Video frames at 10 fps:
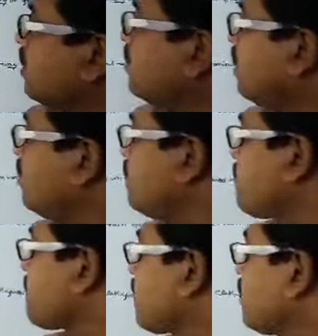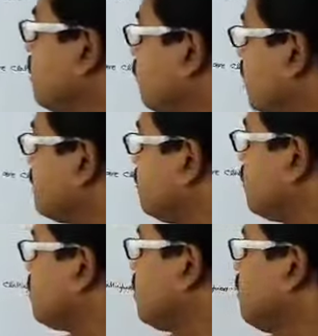Now, one
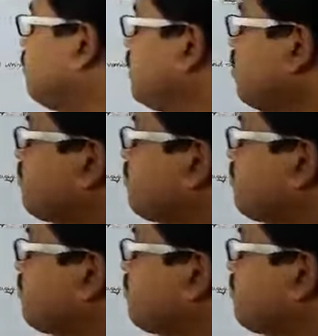more way of